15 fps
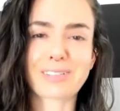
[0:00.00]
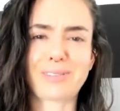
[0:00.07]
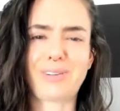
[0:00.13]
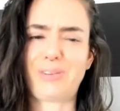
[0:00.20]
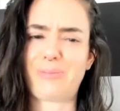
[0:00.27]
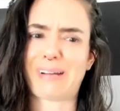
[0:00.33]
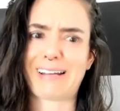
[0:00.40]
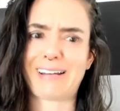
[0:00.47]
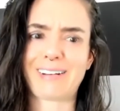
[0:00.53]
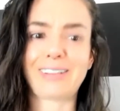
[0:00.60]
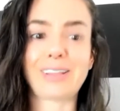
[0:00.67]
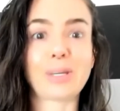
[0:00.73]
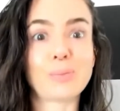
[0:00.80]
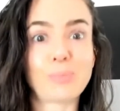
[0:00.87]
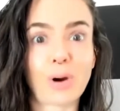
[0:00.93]
Oh my God,
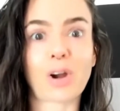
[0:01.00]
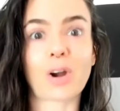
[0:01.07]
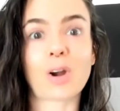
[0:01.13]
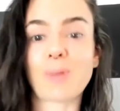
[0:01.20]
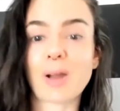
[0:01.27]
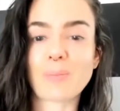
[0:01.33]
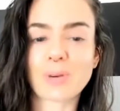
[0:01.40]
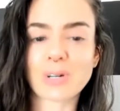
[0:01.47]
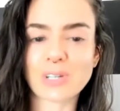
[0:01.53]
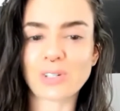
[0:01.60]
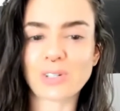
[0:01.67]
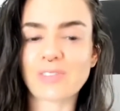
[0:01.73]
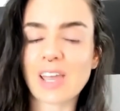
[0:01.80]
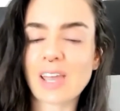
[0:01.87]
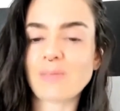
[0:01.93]
Linkin Park are my
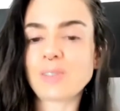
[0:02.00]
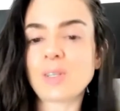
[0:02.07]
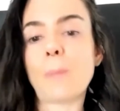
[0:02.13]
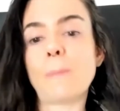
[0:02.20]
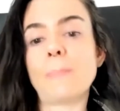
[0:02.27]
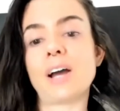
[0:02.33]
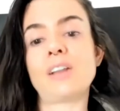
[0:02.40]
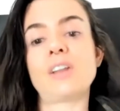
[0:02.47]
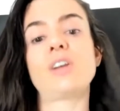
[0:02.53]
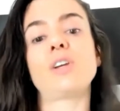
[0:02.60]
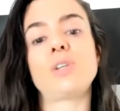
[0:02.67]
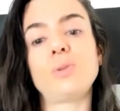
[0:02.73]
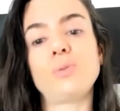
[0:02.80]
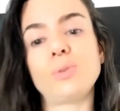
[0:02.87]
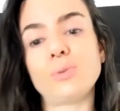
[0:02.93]
personal faves, but
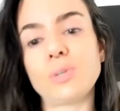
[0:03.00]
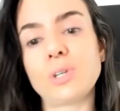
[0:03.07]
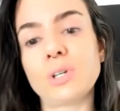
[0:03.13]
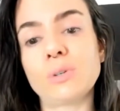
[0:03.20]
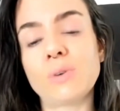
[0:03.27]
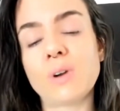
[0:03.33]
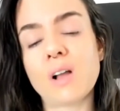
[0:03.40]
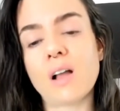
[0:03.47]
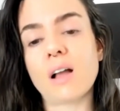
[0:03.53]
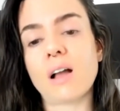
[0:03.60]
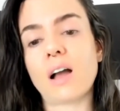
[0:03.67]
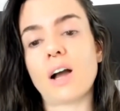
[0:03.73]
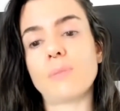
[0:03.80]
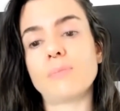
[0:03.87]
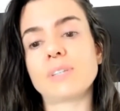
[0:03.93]
you do you.
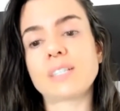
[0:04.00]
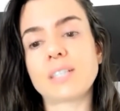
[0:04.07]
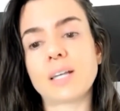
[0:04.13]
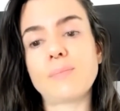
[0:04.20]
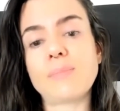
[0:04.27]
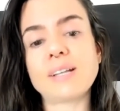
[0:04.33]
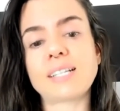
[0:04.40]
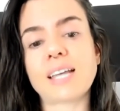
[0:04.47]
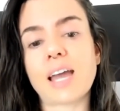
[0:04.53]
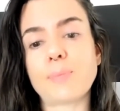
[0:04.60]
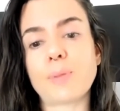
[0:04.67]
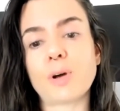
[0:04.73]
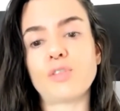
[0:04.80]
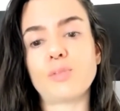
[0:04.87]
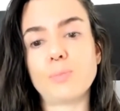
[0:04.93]
Some
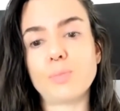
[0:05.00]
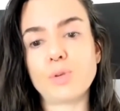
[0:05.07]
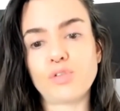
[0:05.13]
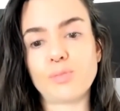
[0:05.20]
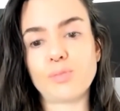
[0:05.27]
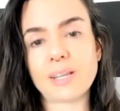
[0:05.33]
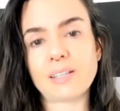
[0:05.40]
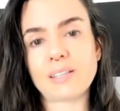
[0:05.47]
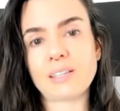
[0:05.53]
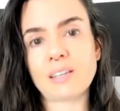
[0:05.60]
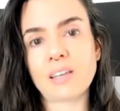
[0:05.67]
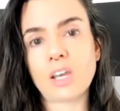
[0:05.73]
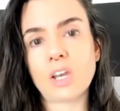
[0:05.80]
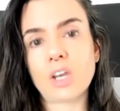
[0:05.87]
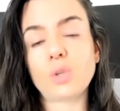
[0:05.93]
type of movement.
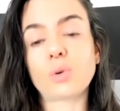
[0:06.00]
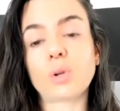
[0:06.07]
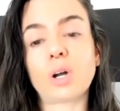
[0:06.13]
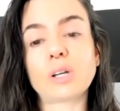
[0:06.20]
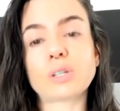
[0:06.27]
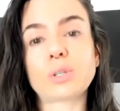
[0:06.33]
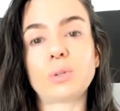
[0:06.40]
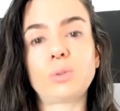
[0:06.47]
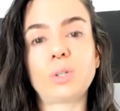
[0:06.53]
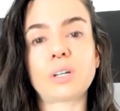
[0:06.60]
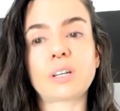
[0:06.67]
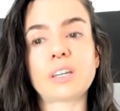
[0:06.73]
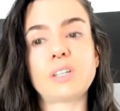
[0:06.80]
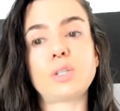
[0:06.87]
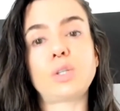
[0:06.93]
You can also
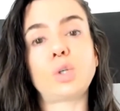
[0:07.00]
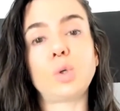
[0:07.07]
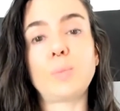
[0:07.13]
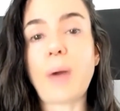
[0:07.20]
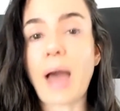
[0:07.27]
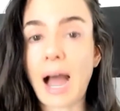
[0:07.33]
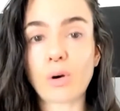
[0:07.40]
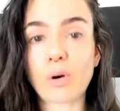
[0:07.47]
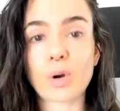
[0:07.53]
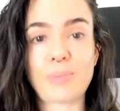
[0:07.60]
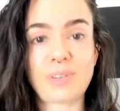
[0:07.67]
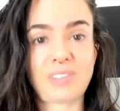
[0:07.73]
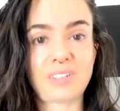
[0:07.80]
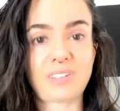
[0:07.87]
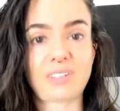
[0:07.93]
look into power
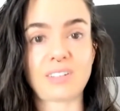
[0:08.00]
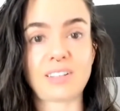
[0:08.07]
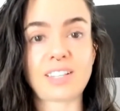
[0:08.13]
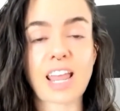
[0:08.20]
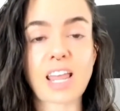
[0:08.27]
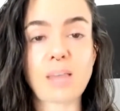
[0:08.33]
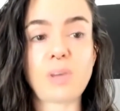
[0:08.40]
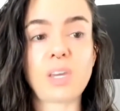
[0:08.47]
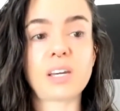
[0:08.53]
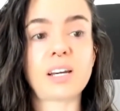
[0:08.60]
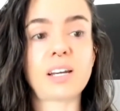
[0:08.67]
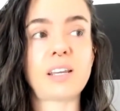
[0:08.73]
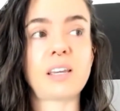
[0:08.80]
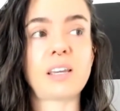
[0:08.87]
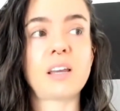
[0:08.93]
positions. Amy
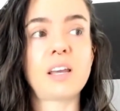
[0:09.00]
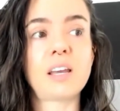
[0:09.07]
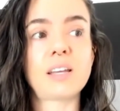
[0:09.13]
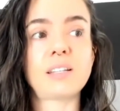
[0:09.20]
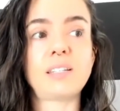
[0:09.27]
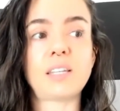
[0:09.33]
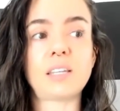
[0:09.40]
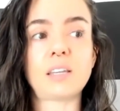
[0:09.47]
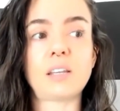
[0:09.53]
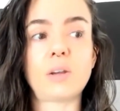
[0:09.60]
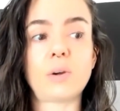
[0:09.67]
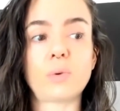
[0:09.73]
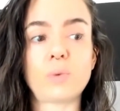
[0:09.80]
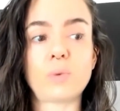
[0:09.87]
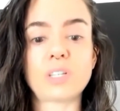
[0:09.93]
Cuddy did
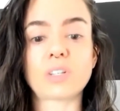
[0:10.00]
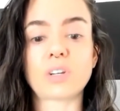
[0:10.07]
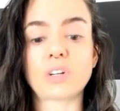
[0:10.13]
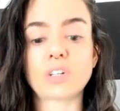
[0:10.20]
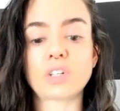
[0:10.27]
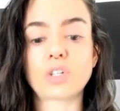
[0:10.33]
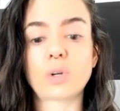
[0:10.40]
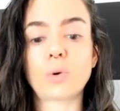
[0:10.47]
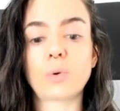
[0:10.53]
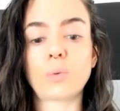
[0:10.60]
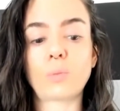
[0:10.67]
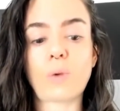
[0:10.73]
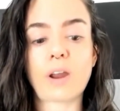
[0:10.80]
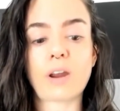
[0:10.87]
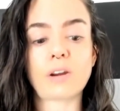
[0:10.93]
research
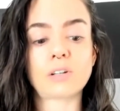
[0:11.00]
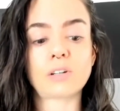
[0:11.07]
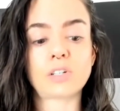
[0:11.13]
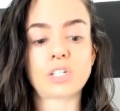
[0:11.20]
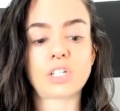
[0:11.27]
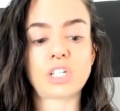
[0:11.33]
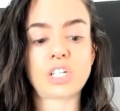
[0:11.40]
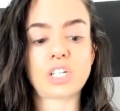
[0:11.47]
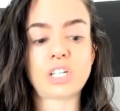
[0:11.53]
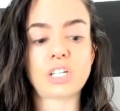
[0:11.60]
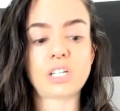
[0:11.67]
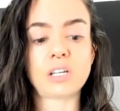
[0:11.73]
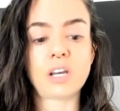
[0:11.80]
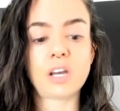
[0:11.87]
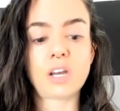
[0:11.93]
where she